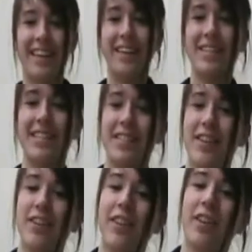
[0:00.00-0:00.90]
This is
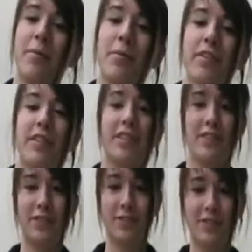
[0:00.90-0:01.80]
an
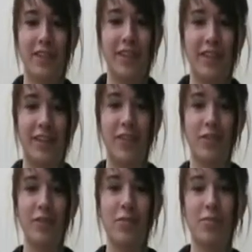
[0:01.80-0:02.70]
important tool in the
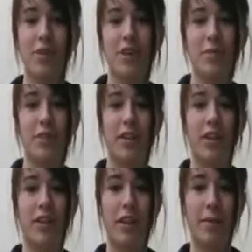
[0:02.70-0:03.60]
total
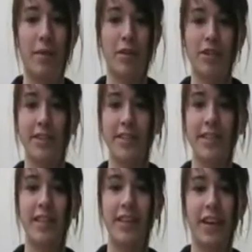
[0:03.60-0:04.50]
pre-hospital
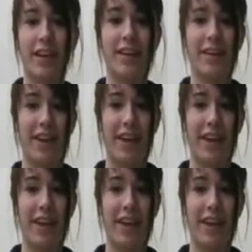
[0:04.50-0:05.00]
emergency care